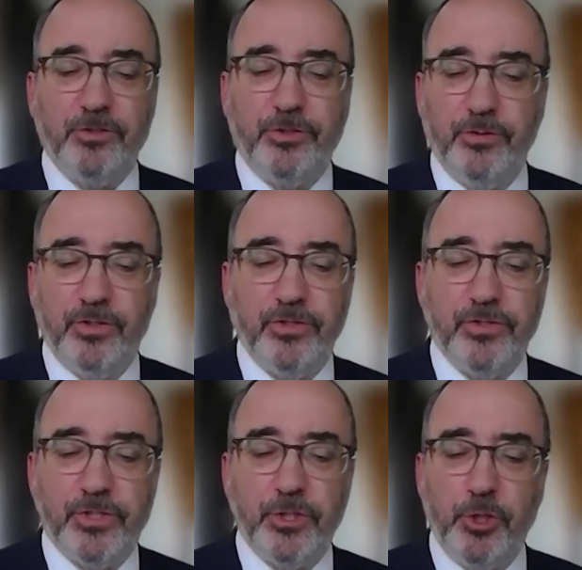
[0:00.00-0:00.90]

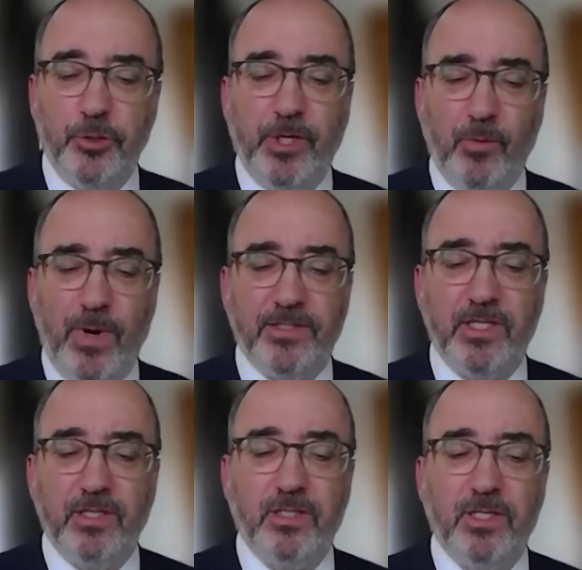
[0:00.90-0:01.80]
tutors should be
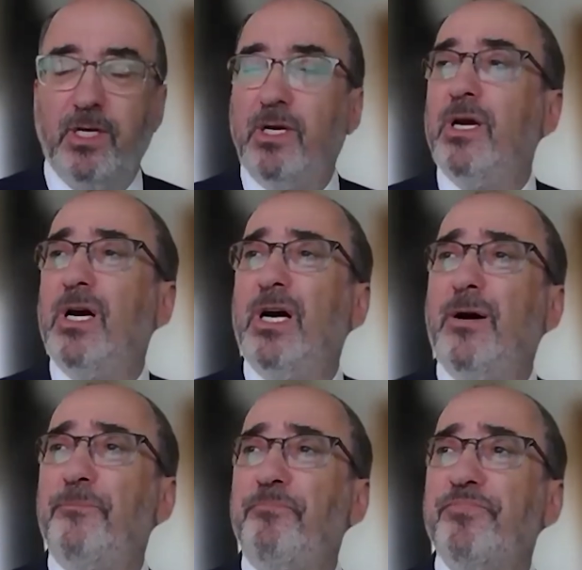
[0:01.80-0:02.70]
granted
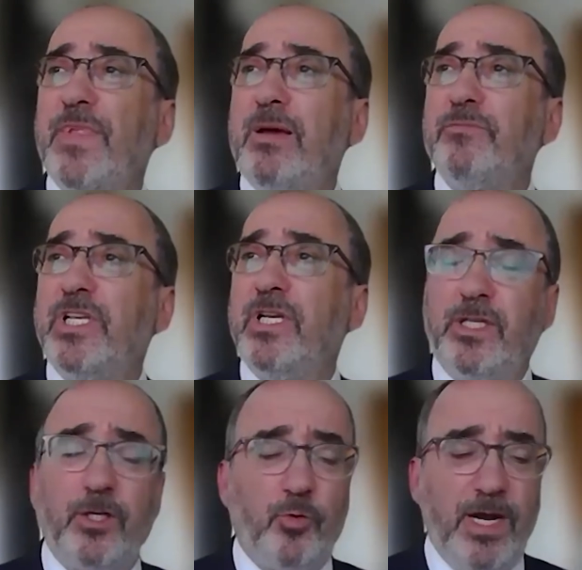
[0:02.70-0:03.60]

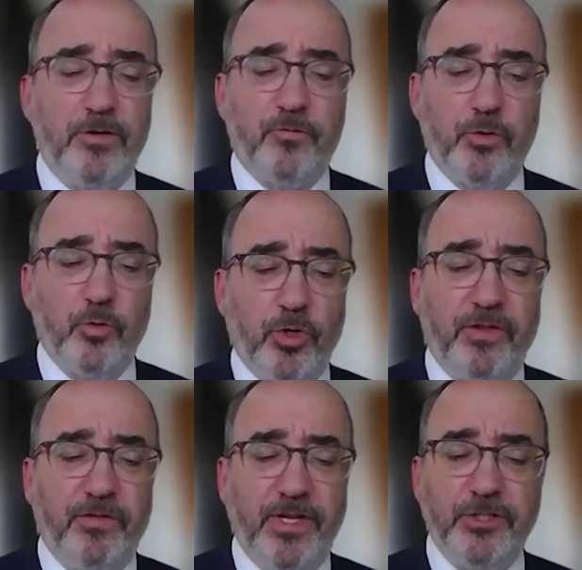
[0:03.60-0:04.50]
MCLE credit for the
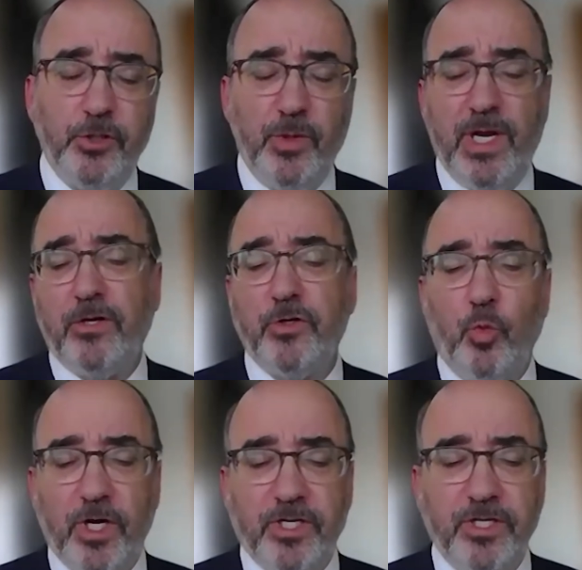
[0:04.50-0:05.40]
that they do, and under
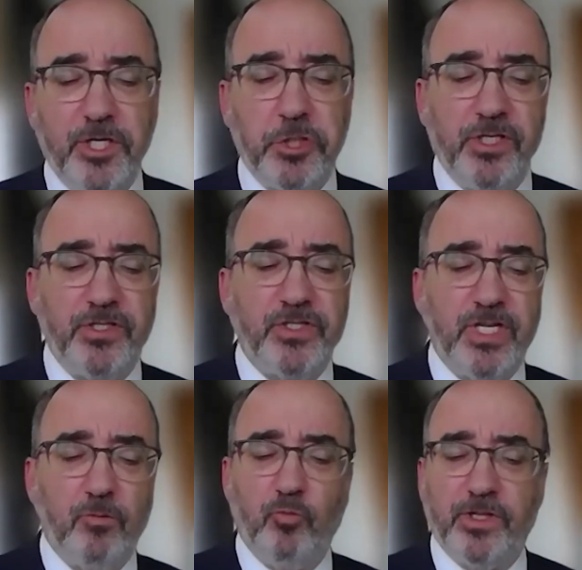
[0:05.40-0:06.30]
what conditions,
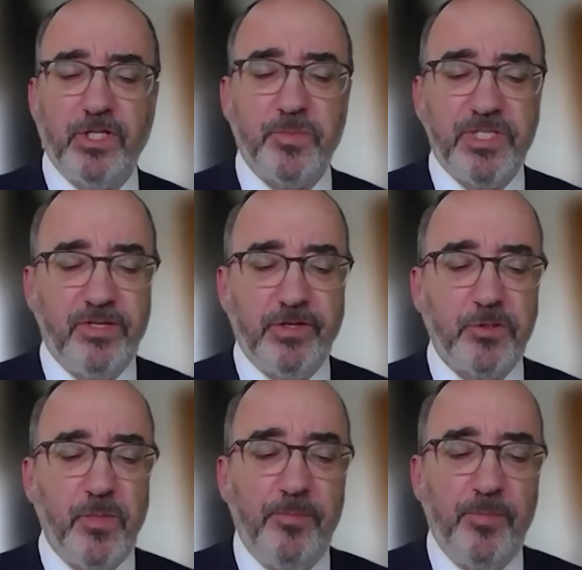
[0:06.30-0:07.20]
and what the
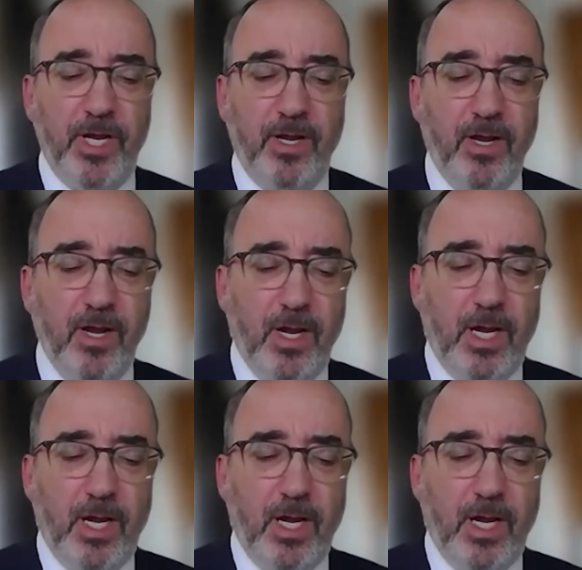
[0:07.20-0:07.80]
specifics might be,